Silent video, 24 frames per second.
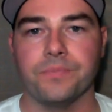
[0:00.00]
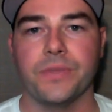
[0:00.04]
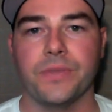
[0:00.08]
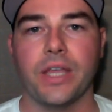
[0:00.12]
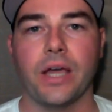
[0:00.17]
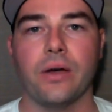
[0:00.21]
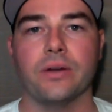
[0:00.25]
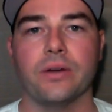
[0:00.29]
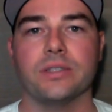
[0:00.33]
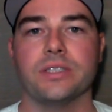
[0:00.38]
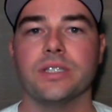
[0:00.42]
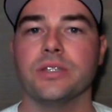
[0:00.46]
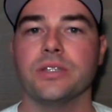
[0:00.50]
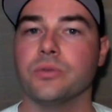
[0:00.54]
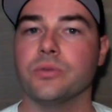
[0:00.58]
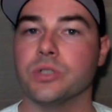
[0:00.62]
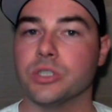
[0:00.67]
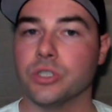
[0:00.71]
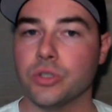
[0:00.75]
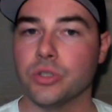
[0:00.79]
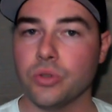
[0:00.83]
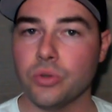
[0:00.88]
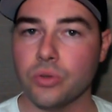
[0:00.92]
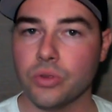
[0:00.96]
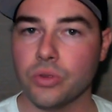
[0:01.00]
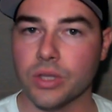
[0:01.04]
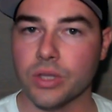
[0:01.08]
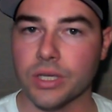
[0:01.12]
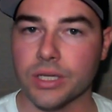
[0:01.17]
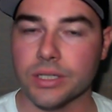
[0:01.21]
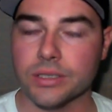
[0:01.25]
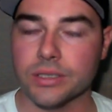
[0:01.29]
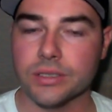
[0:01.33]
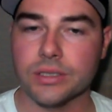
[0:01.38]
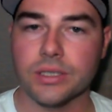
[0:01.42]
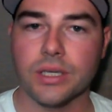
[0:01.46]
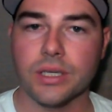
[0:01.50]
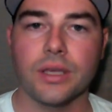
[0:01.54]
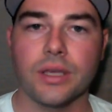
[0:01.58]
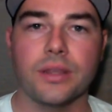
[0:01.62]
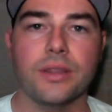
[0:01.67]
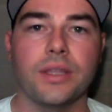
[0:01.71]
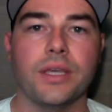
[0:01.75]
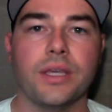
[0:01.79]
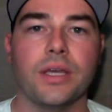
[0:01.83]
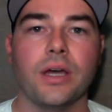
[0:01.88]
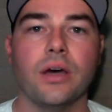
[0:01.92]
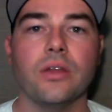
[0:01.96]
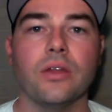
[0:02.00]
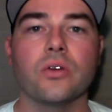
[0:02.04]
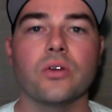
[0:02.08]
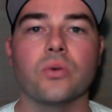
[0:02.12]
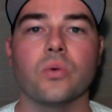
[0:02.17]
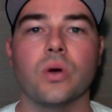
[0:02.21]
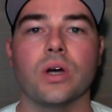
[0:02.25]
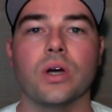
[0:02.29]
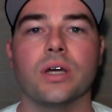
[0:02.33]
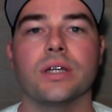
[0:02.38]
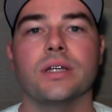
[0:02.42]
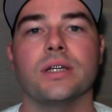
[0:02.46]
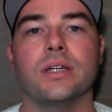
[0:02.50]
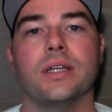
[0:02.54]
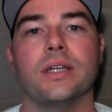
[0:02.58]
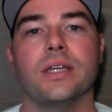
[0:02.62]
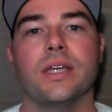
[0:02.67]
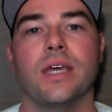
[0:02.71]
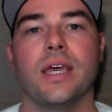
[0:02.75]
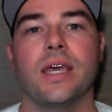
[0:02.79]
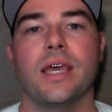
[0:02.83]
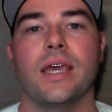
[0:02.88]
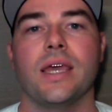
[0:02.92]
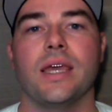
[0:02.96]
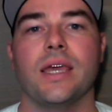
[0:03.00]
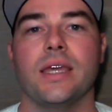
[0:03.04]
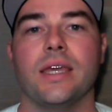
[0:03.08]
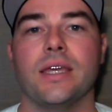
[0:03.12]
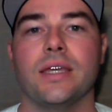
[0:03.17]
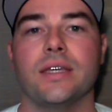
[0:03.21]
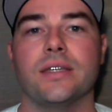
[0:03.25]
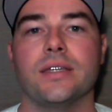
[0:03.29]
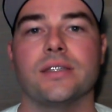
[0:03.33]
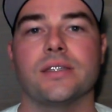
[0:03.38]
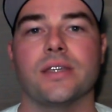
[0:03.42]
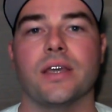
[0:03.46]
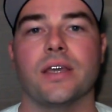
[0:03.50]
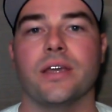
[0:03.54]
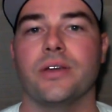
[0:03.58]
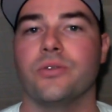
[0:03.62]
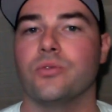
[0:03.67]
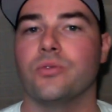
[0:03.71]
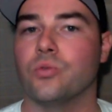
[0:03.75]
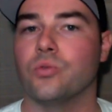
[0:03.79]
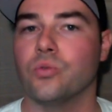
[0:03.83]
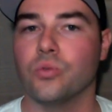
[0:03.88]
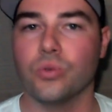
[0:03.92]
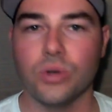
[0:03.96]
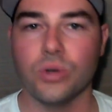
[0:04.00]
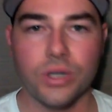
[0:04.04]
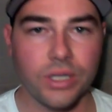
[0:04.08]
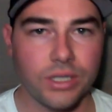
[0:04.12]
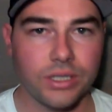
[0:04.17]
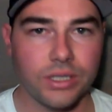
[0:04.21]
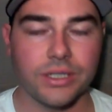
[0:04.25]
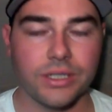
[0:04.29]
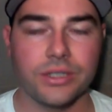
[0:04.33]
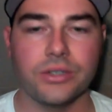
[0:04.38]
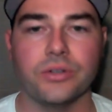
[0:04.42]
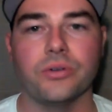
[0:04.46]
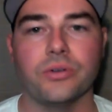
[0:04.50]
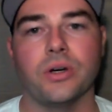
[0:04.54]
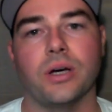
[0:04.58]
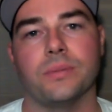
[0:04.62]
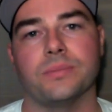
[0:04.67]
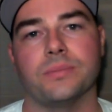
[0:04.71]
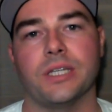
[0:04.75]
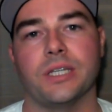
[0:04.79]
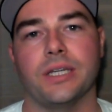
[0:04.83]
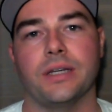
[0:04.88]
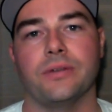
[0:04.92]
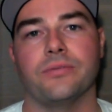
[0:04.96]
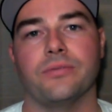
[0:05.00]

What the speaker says: Now, I said there were two things. The other one is a really new update.